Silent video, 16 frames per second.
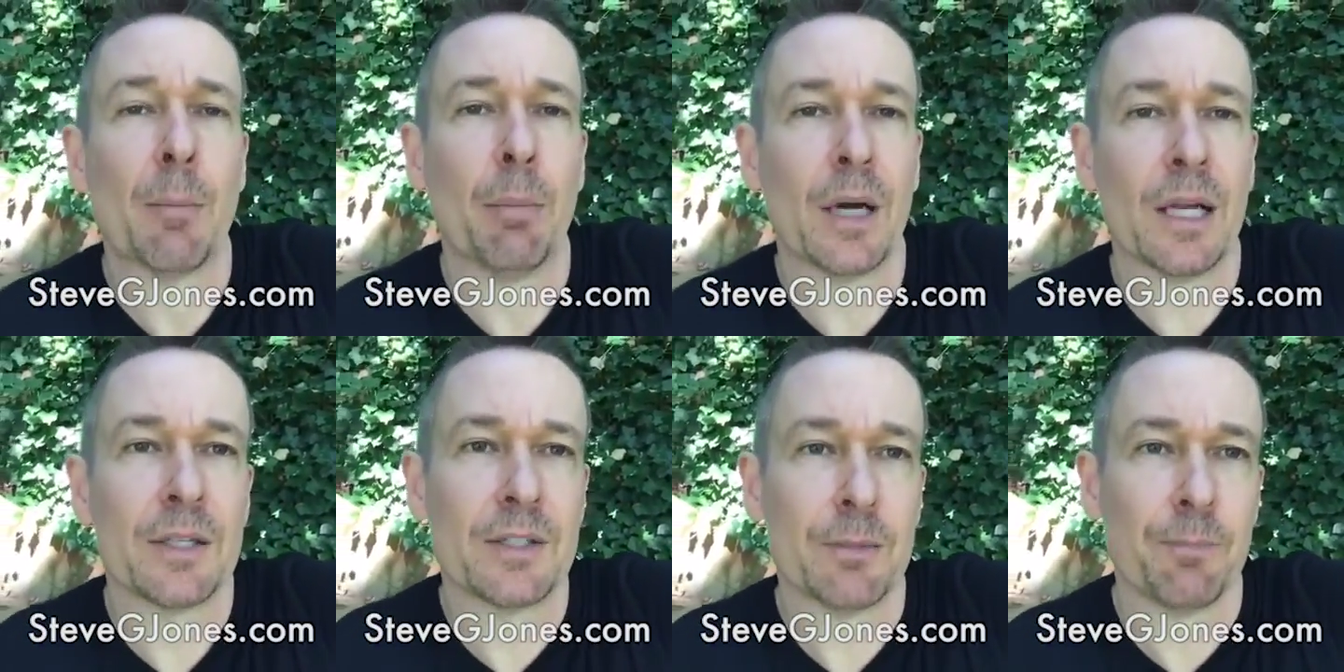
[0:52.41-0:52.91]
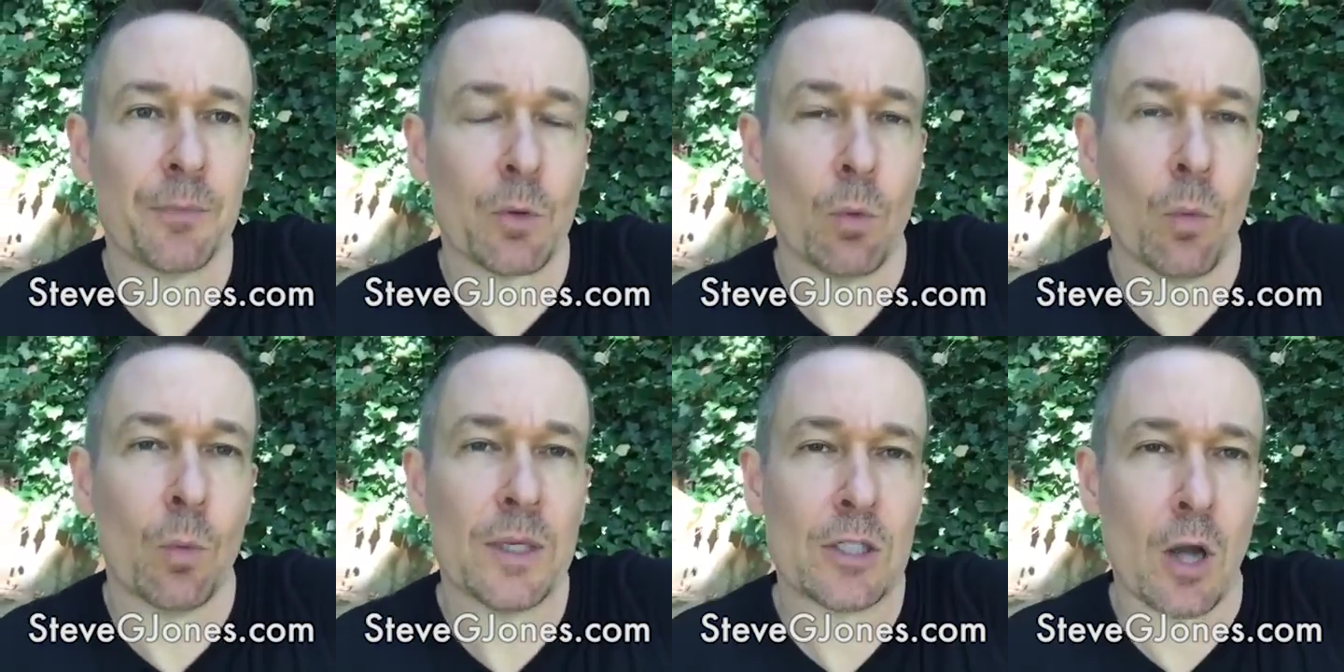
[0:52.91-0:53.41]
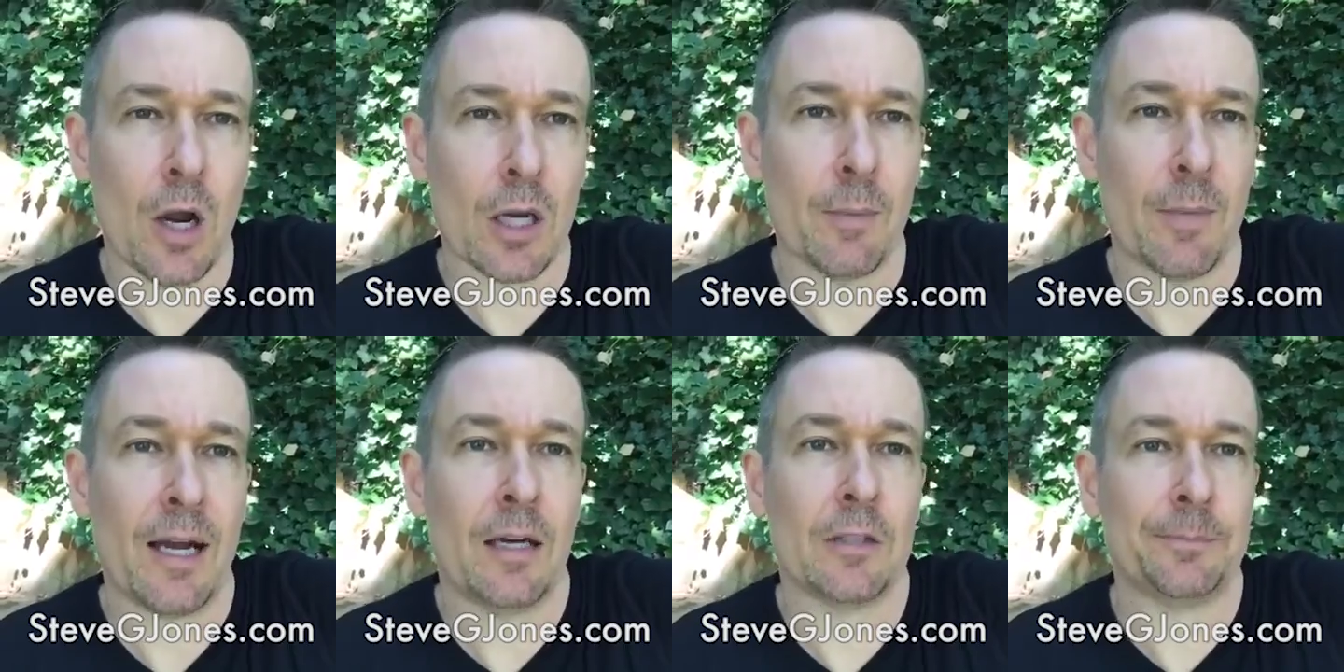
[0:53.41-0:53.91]
But when we talk
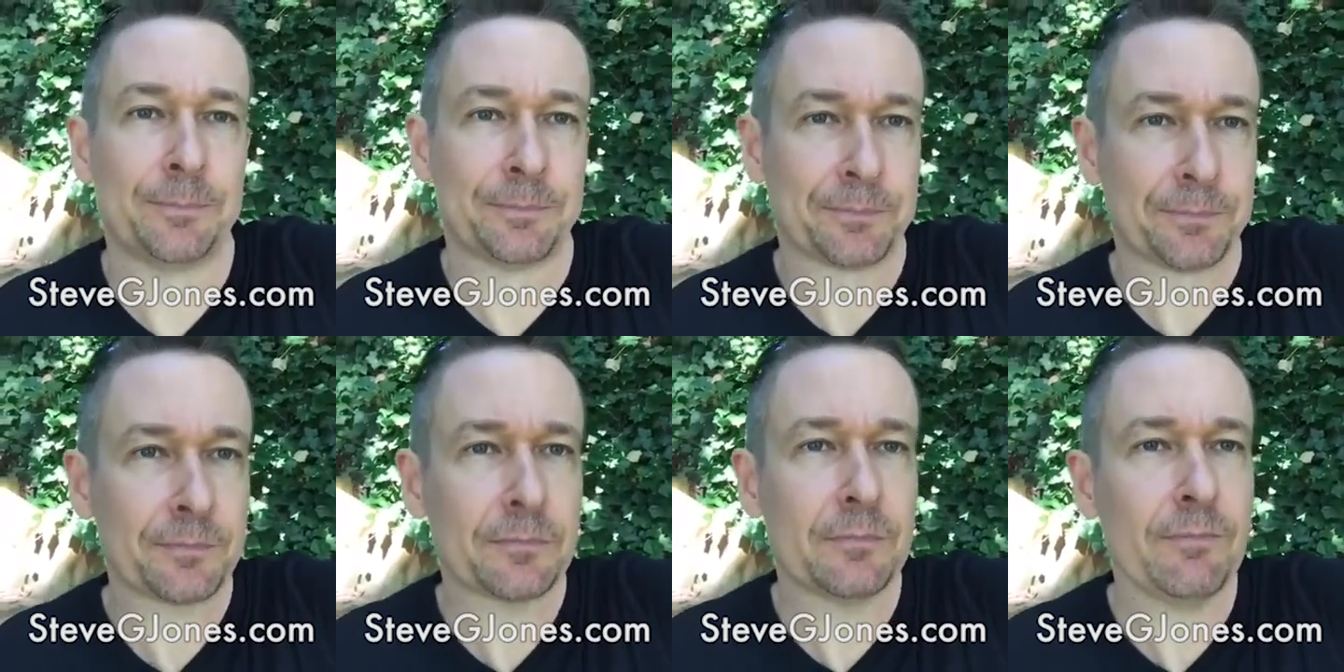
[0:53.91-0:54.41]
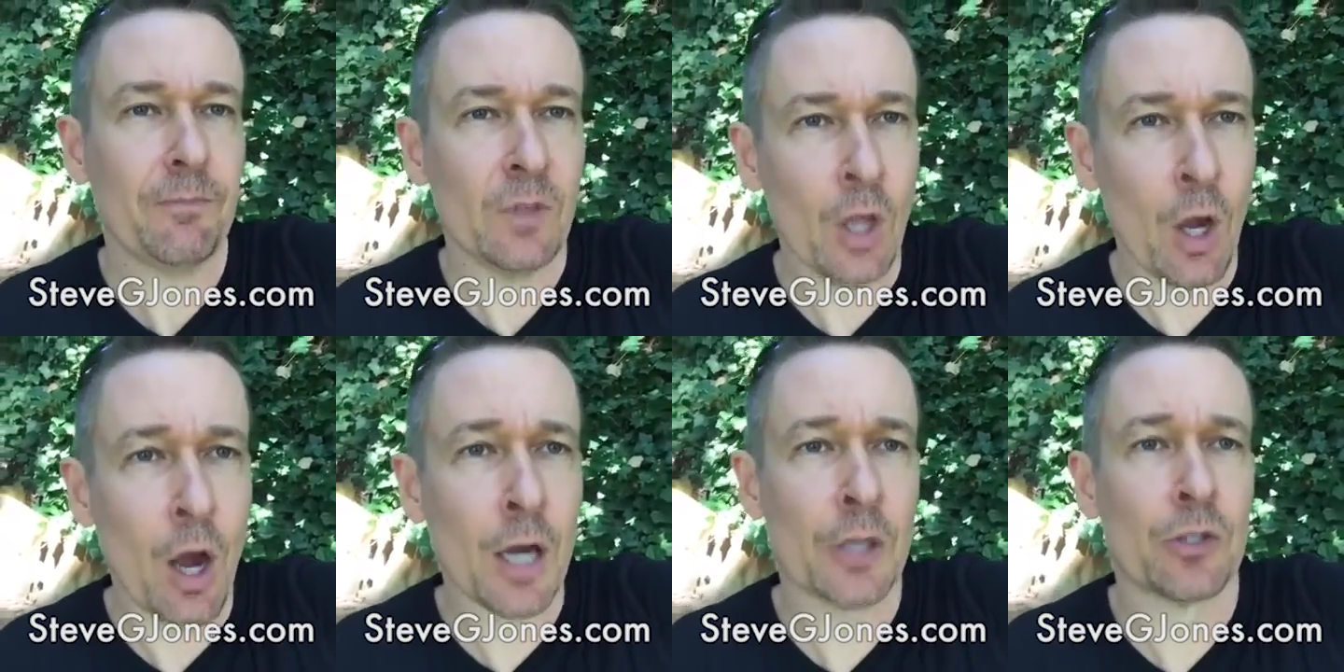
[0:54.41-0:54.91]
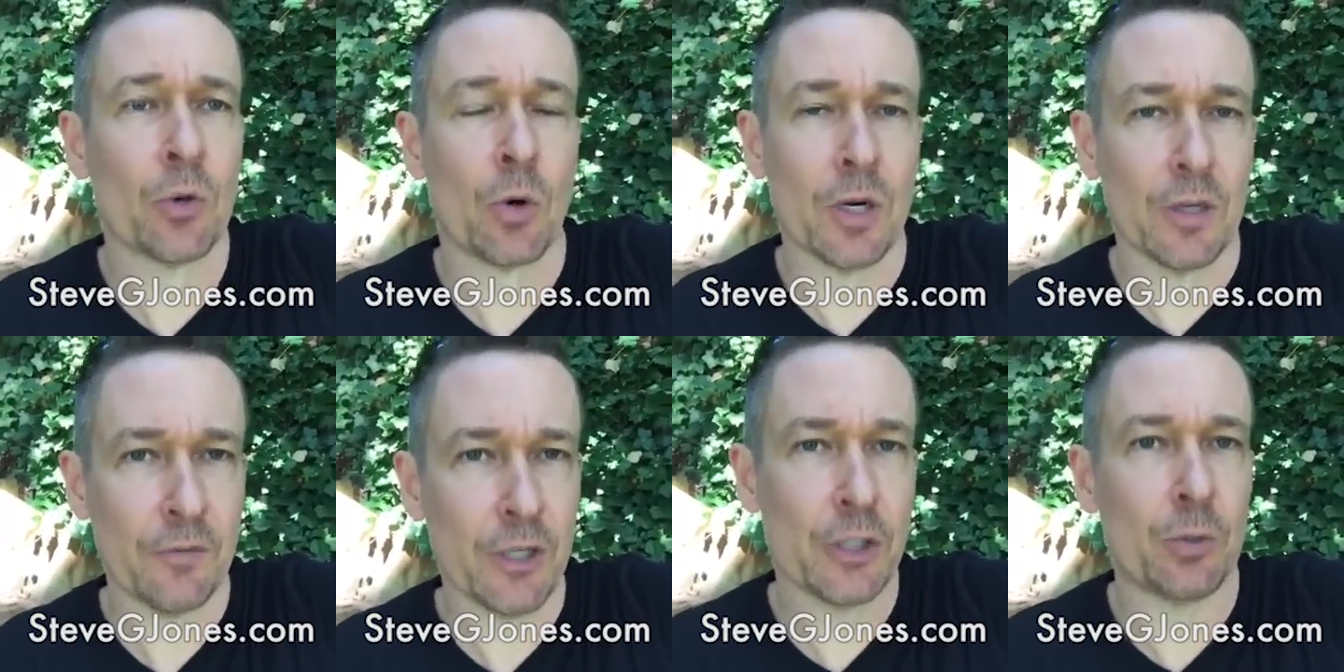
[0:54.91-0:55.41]
about
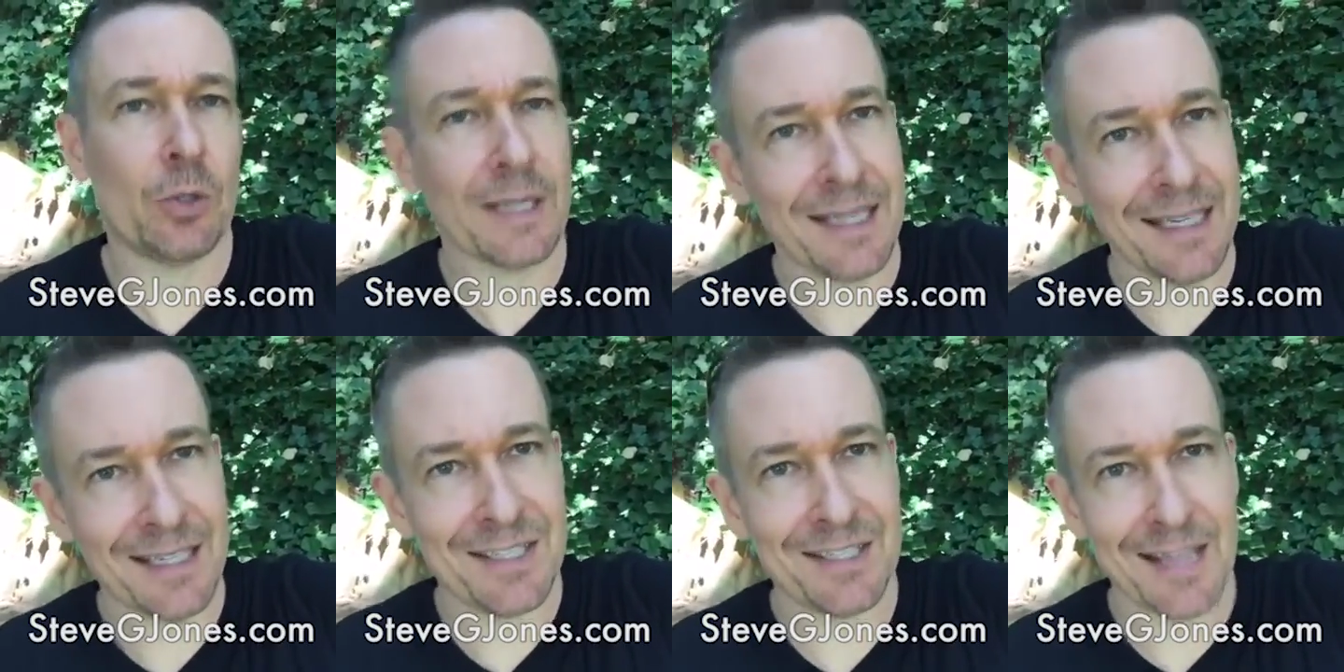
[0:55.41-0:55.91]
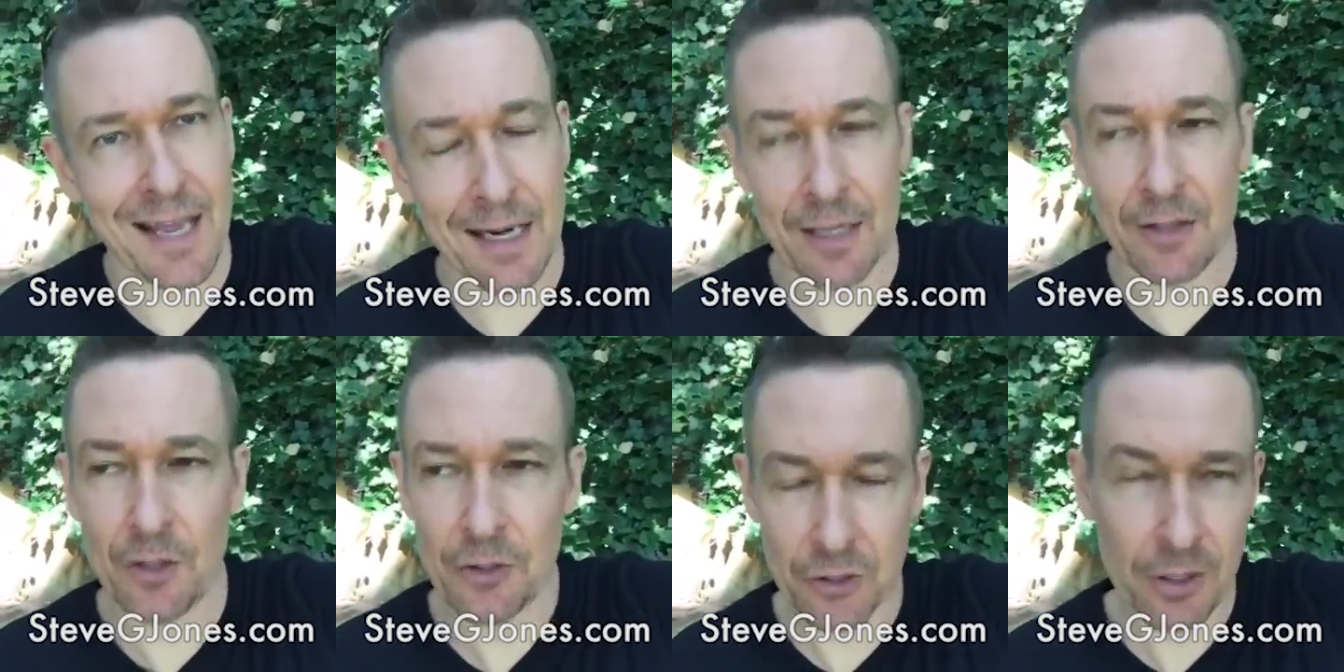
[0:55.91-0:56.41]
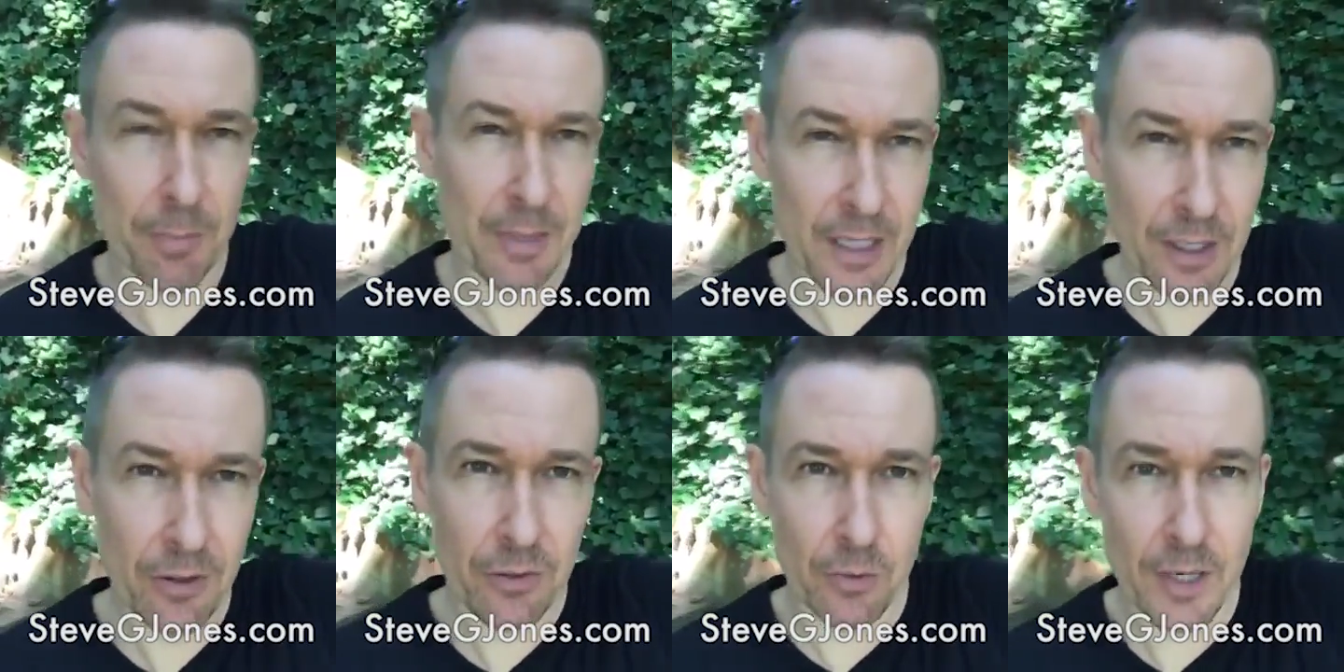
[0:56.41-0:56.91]
auditory, visual, and kinesthetic, those are the
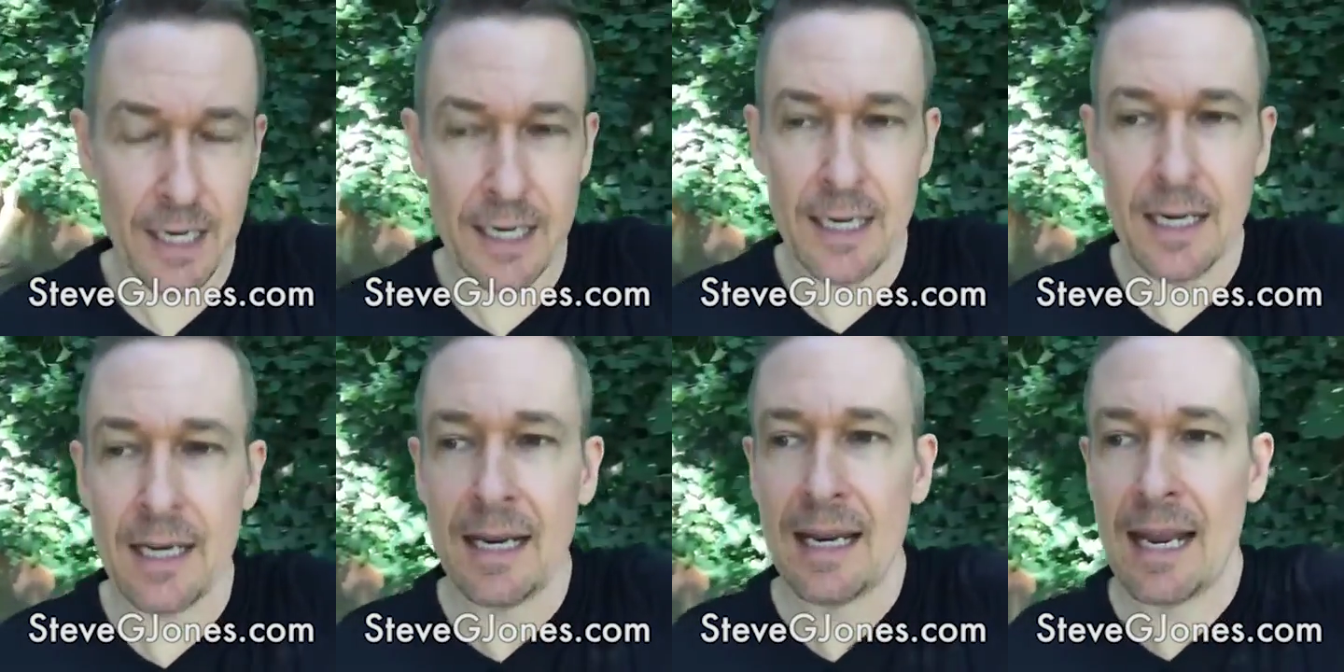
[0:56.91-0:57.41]
big three,